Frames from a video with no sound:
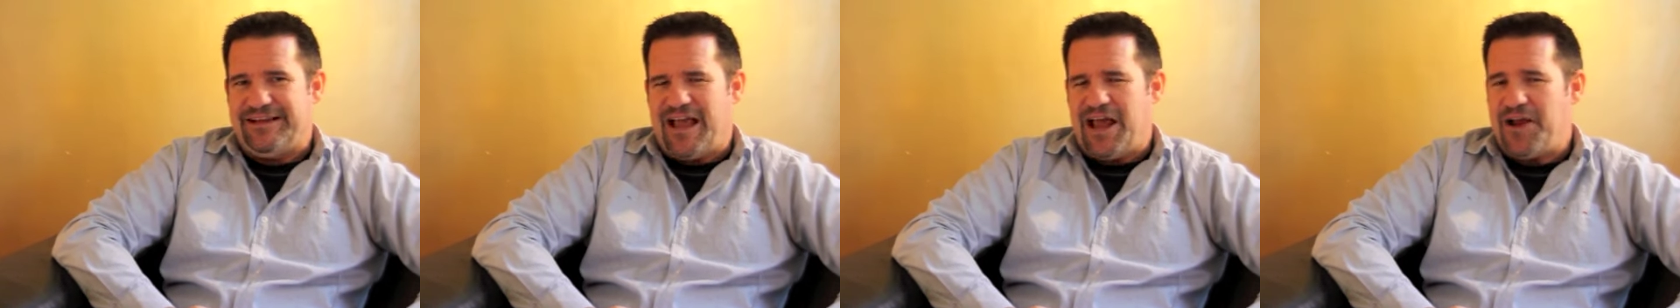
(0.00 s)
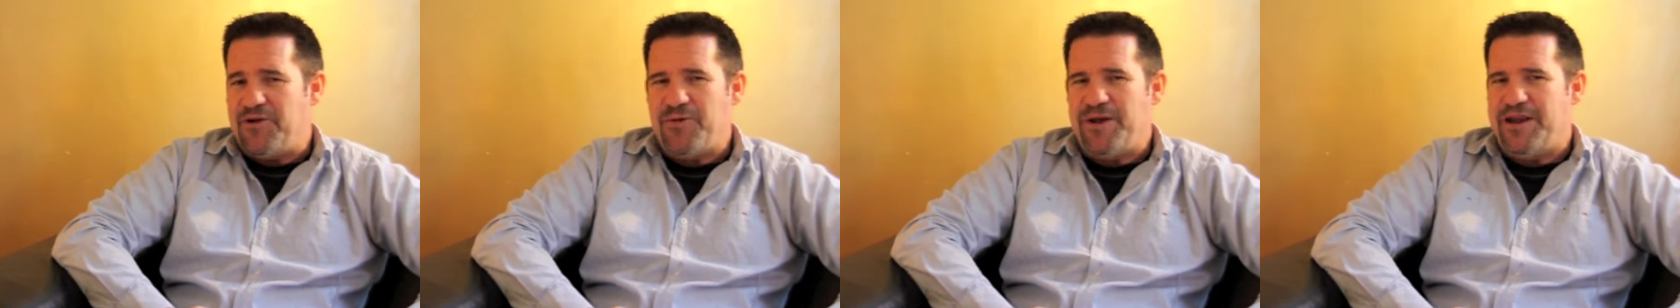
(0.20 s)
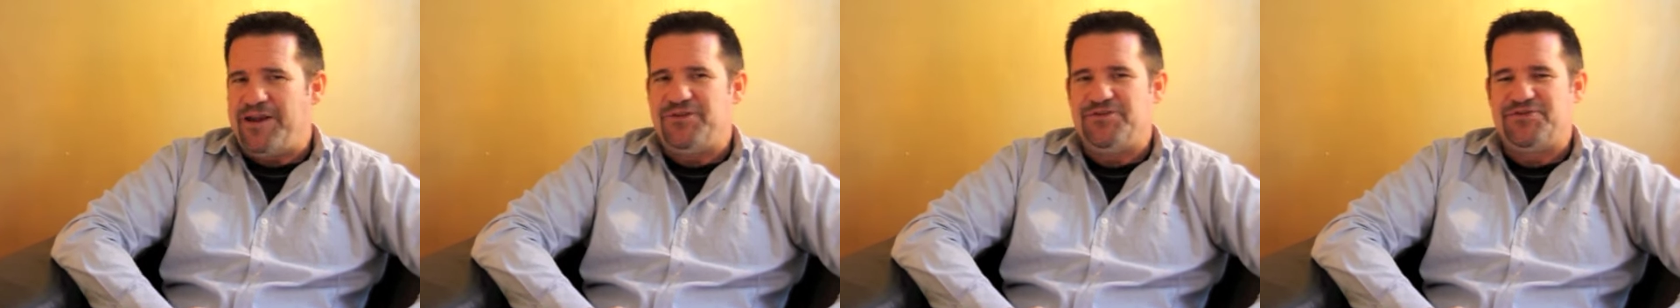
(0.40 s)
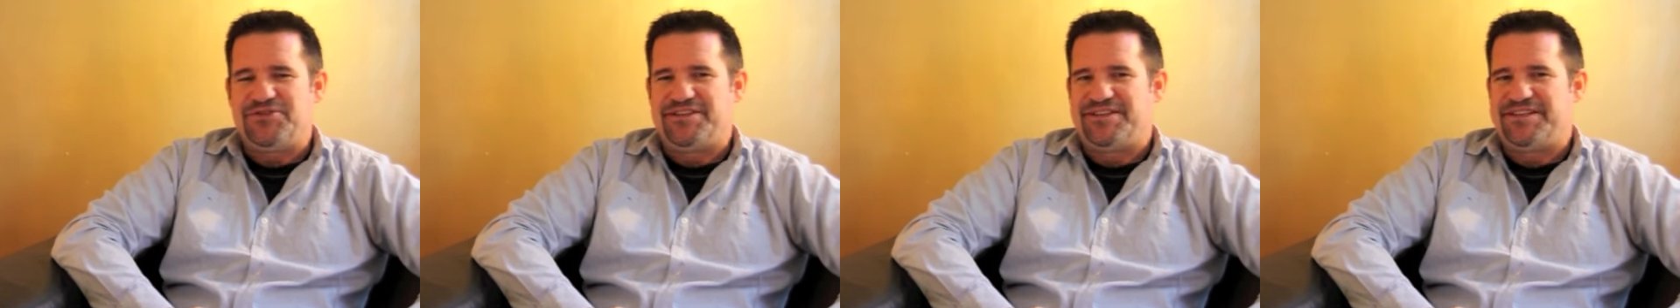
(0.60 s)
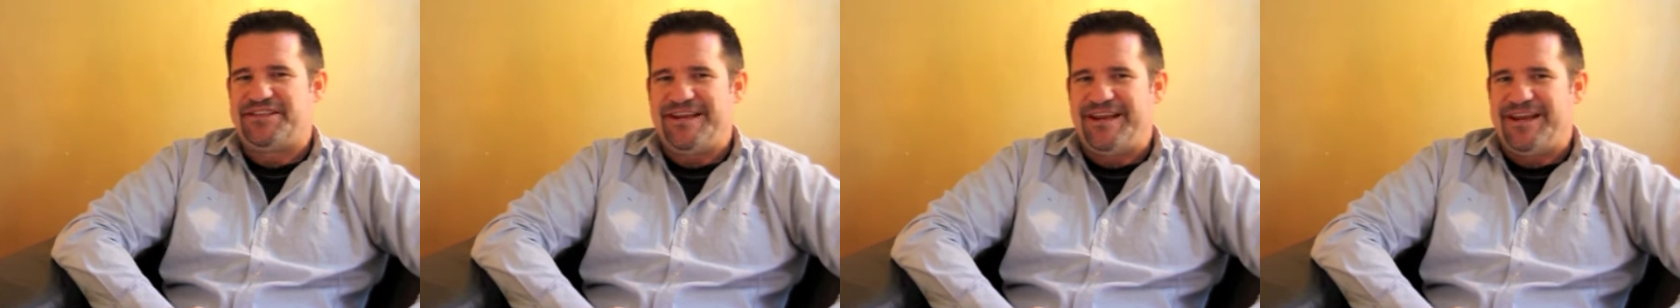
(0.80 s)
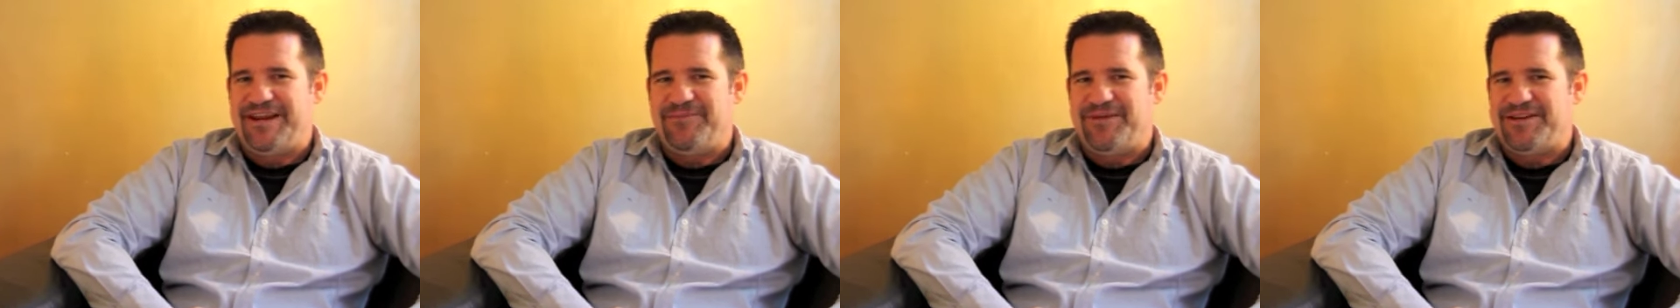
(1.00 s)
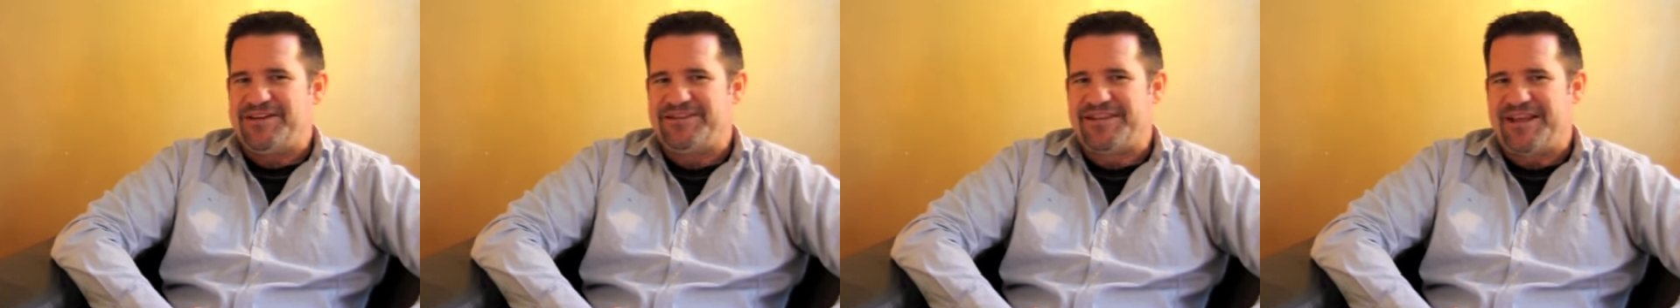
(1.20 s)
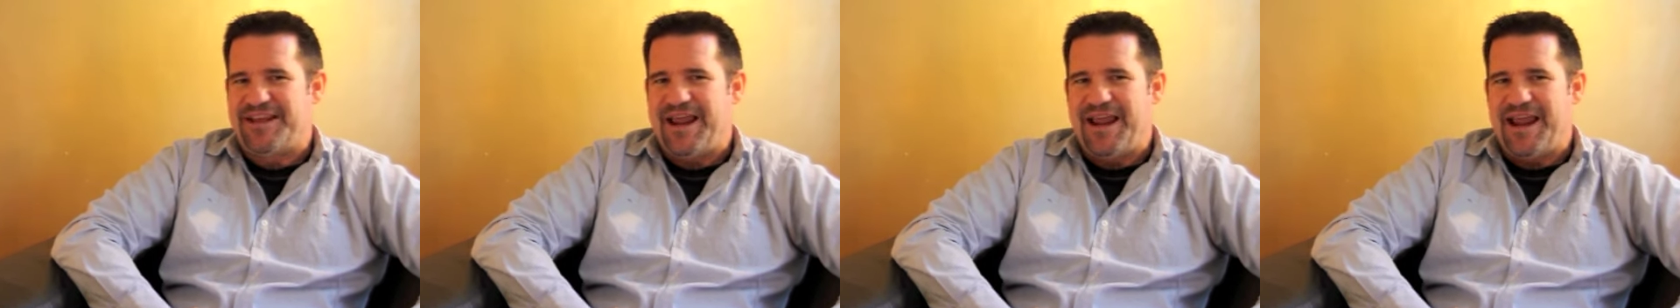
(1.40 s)
And when you see Him,
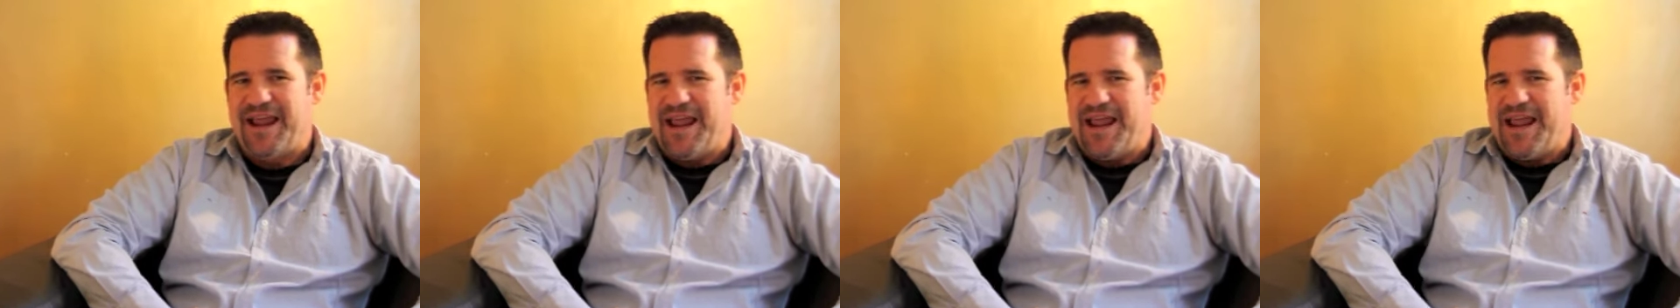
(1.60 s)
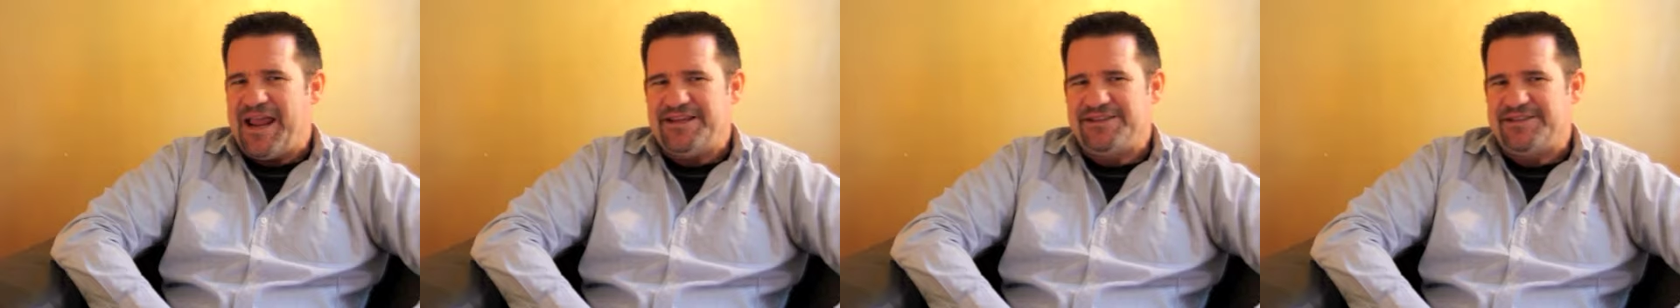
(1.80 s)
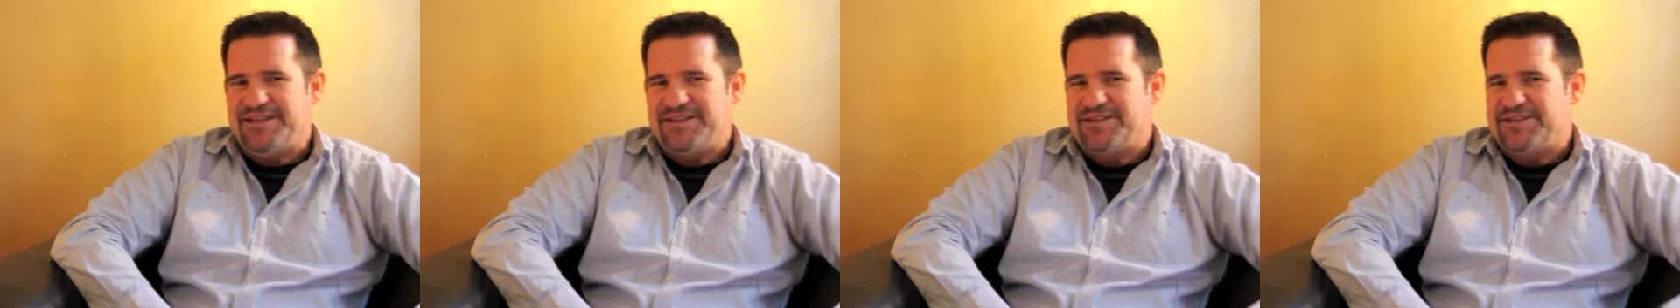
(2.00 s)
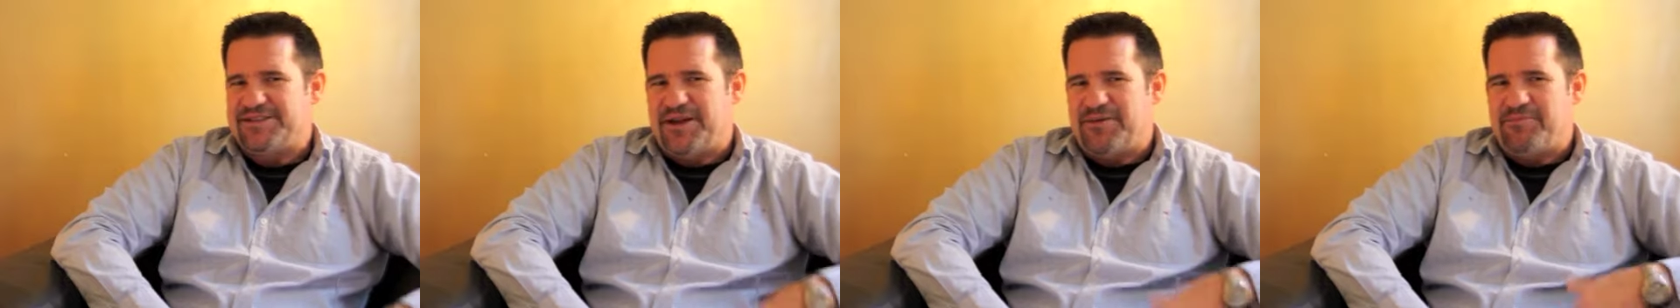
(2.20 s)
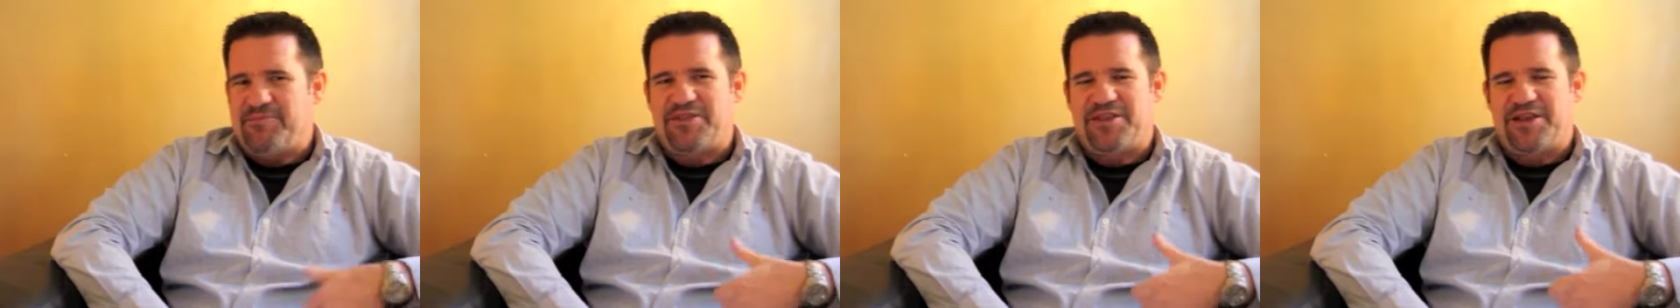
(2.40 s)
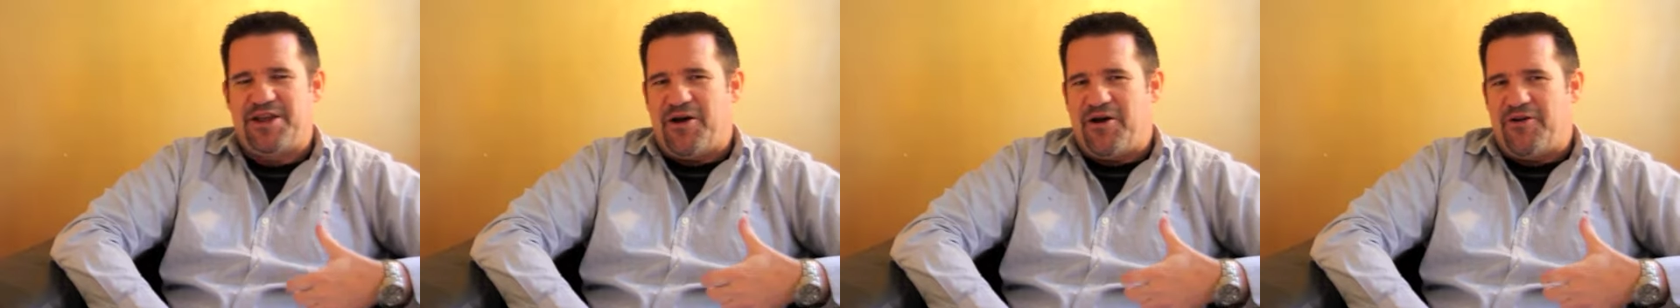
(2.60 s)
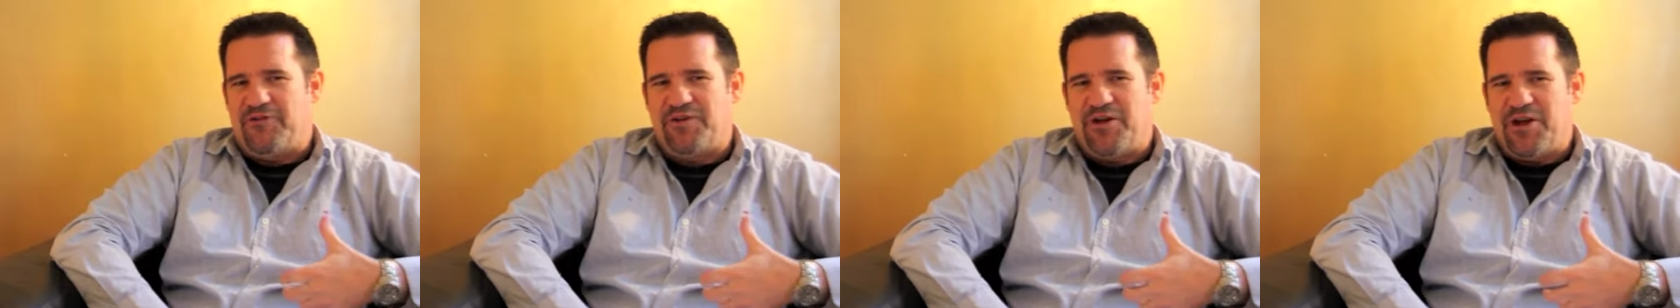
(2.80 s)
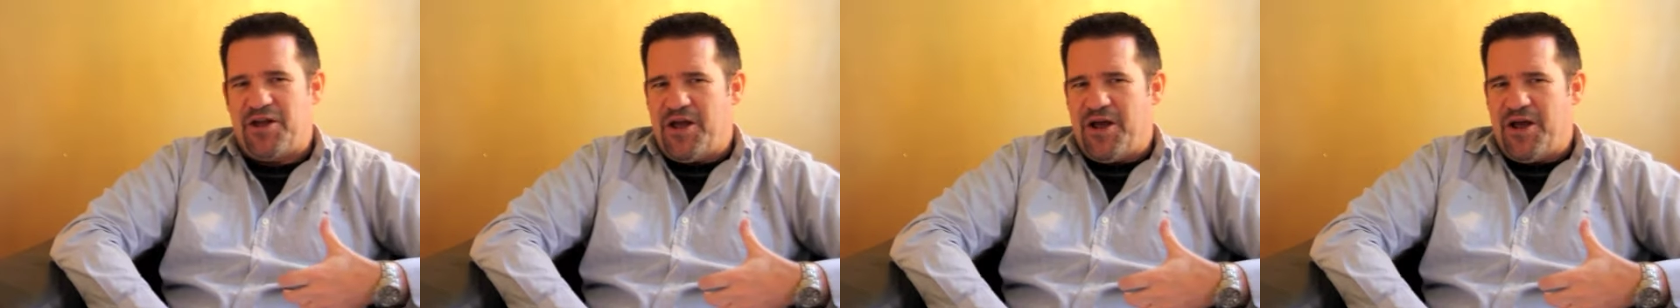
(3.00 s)
is there, is there something of,